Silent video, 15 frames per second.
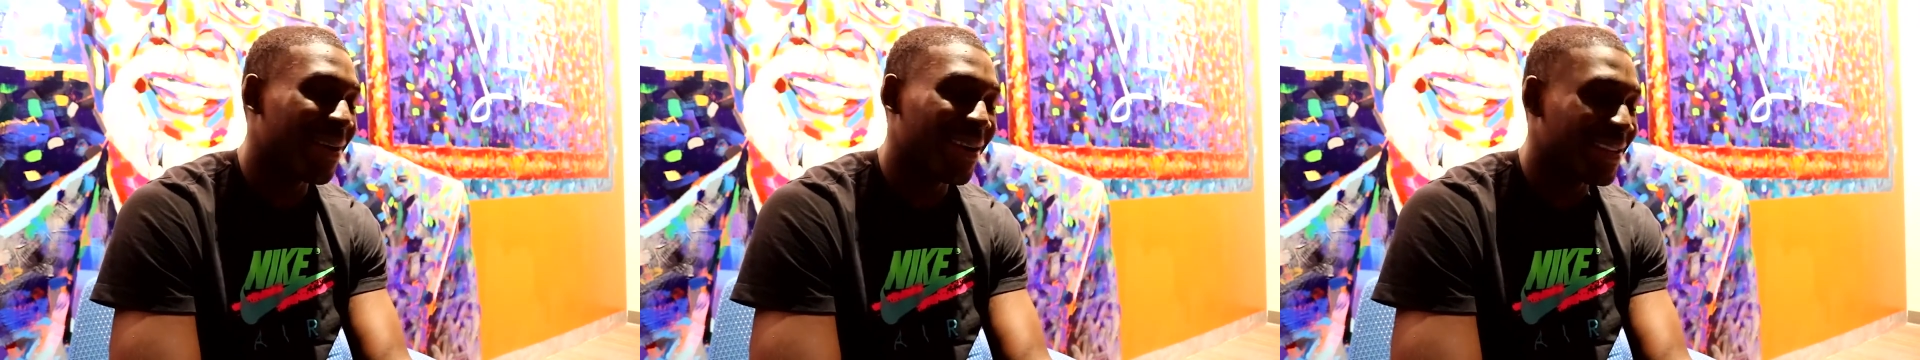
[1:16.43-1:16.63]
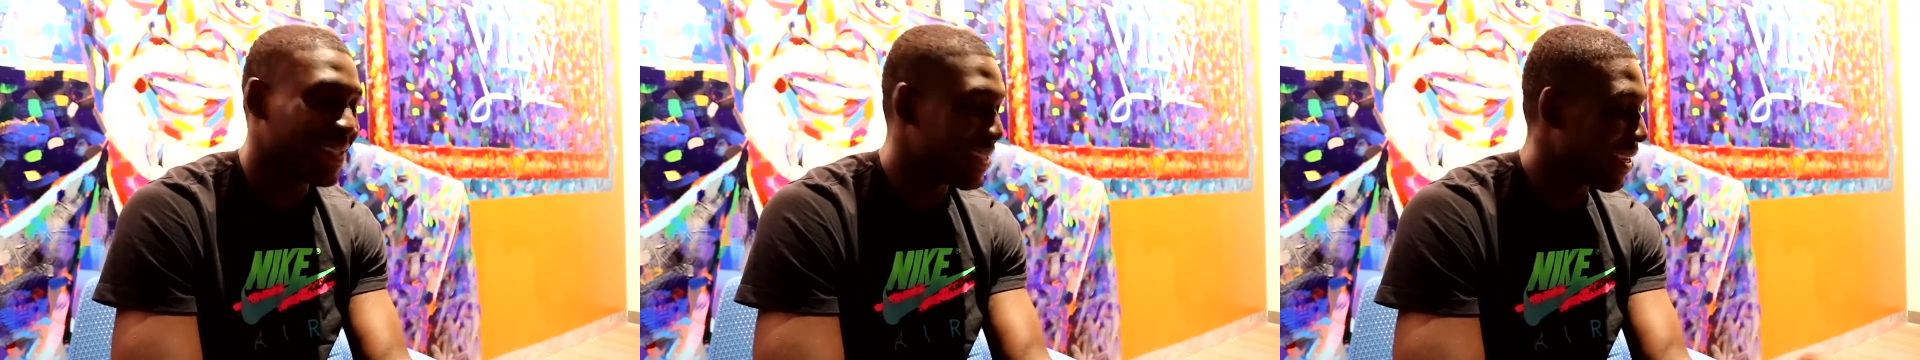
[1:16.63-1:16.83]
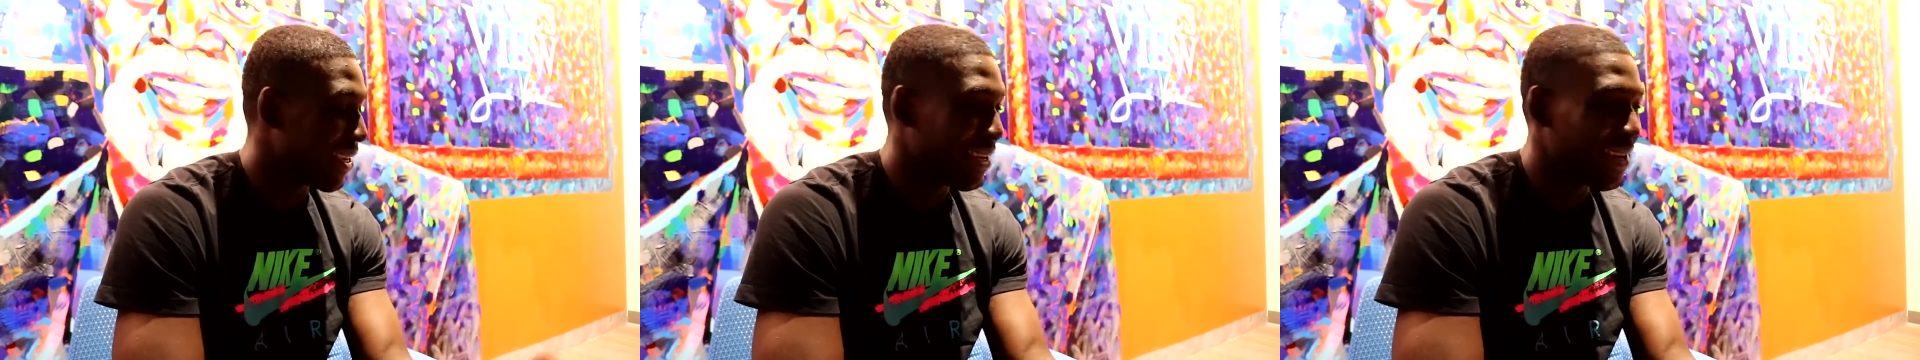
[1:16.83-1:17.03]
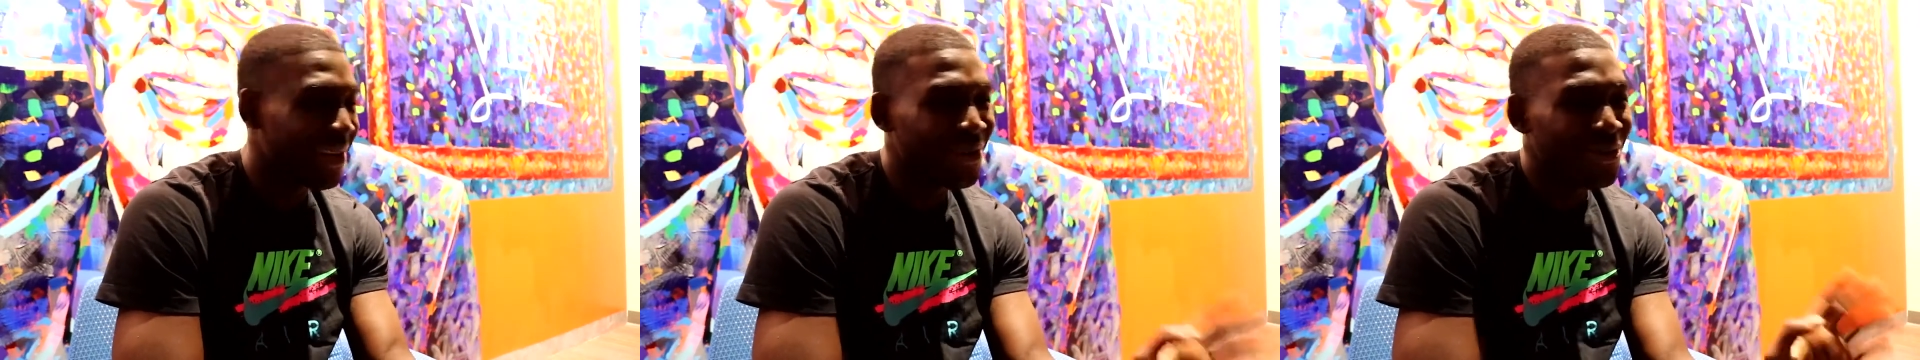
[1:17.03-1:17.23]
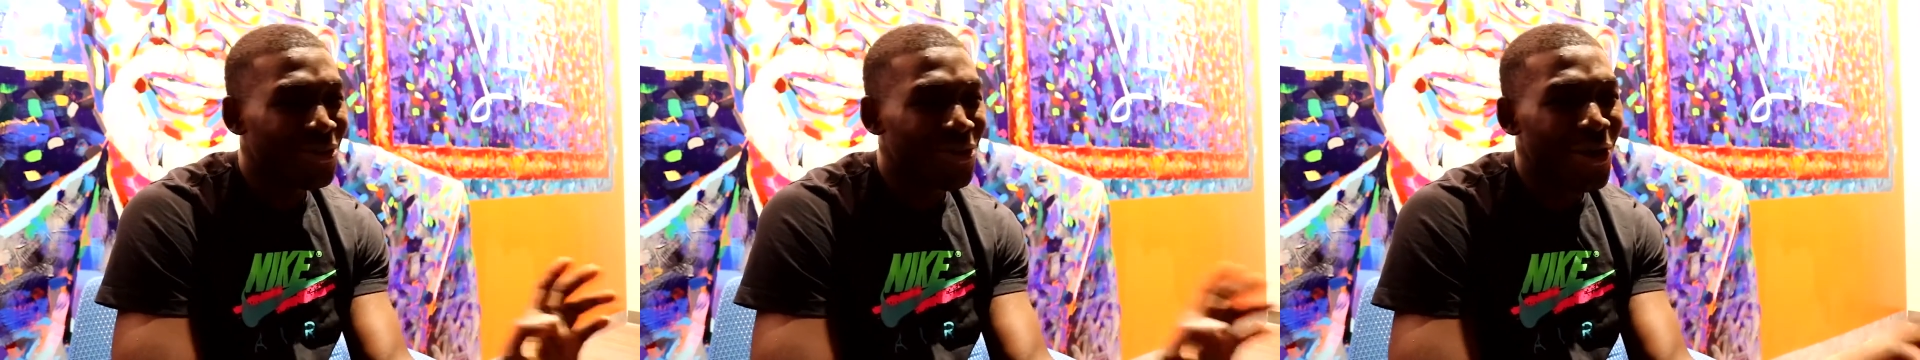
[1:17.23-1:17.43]
I say, I
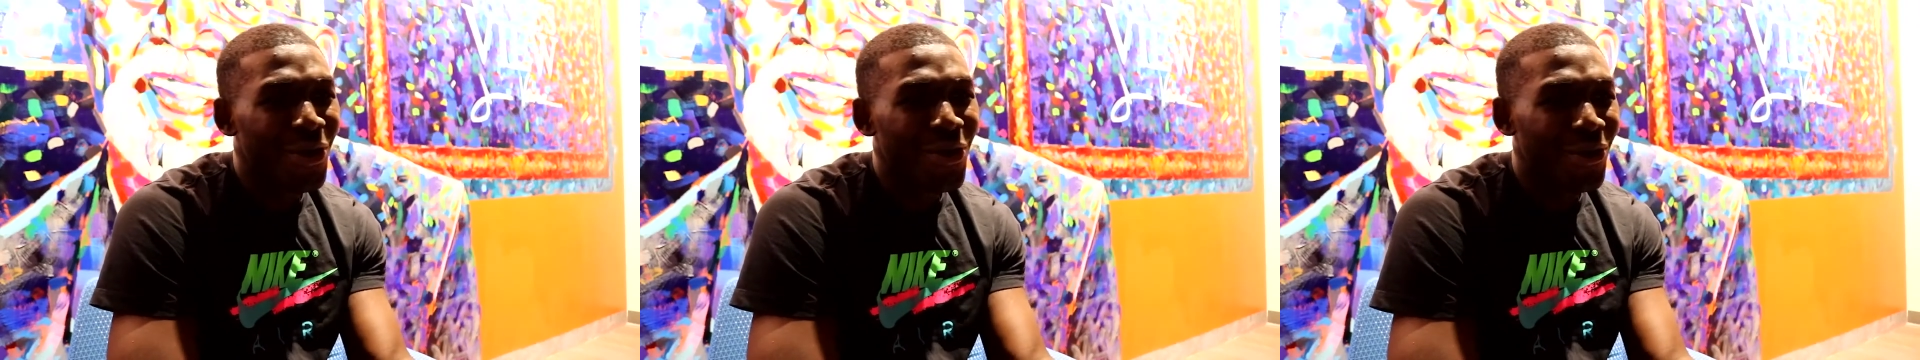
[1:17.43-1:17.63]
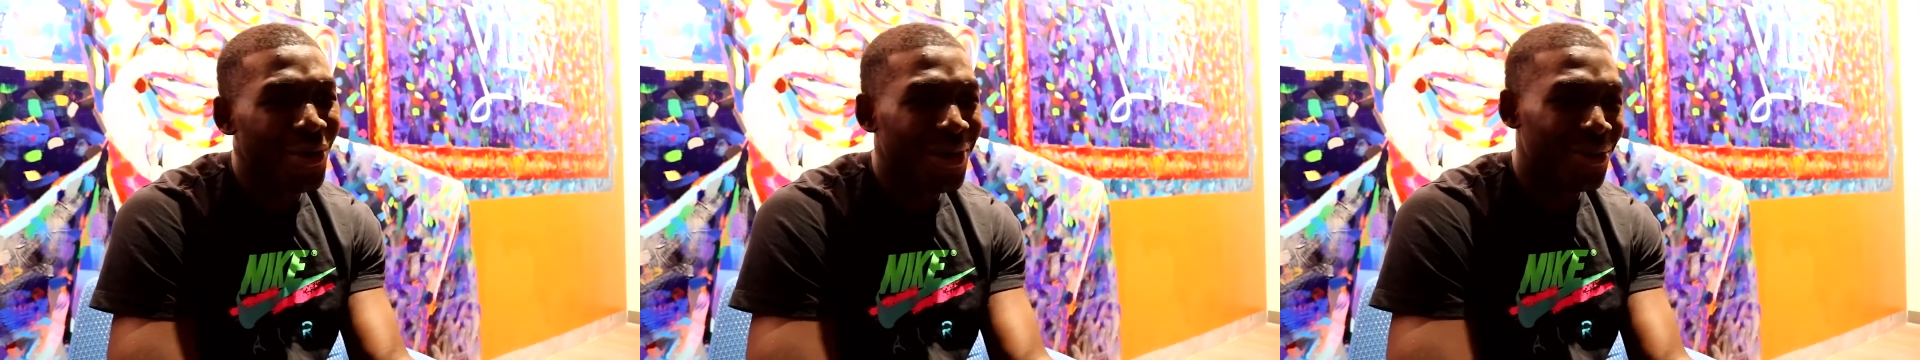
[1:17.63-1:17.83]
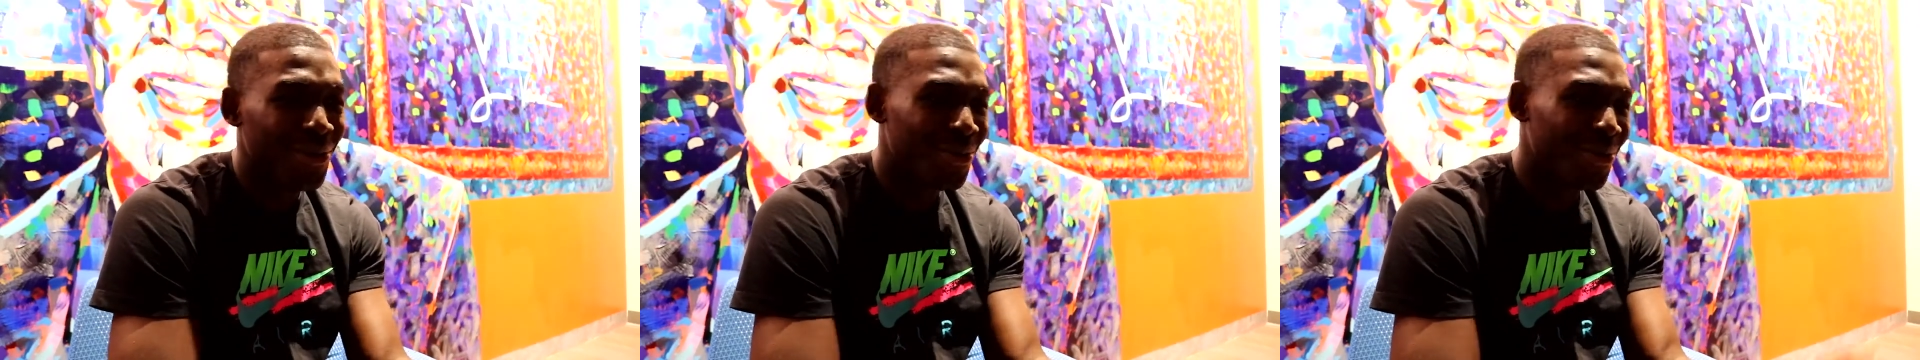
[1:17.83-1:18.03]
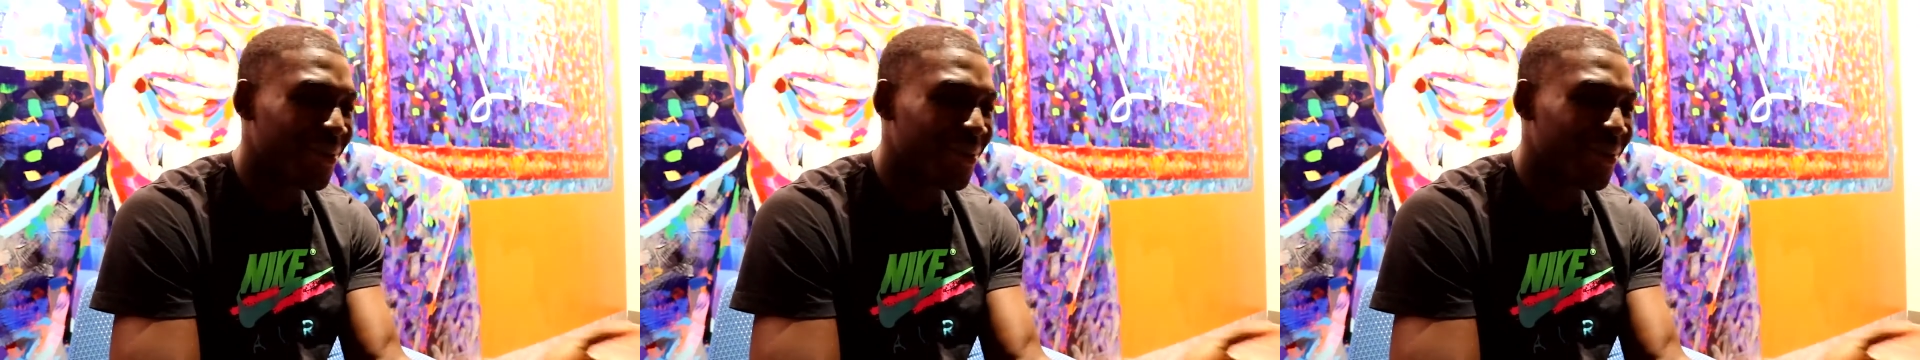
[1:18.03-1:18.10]
don't know, I don't know